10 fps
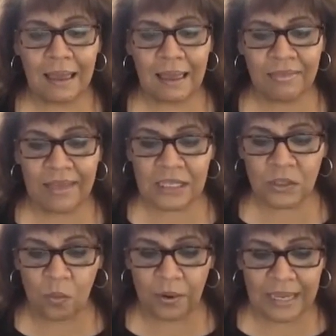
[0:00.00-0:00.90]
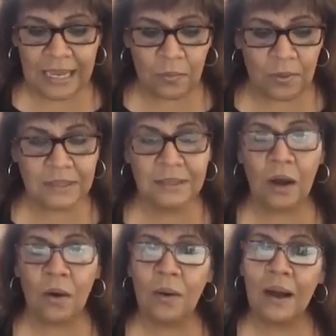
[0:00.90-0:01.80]
and that's where he was,
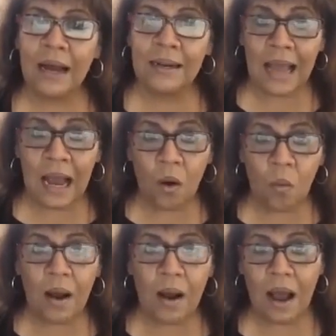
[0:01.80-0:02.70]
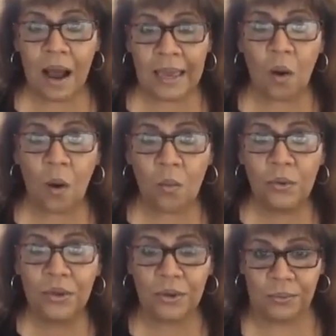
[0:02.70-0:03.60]
no, and now I own
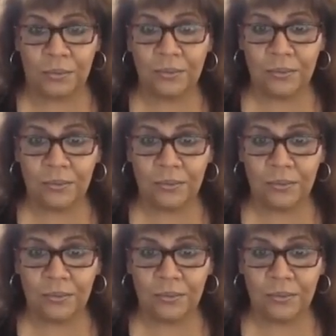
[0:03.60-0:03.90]
you.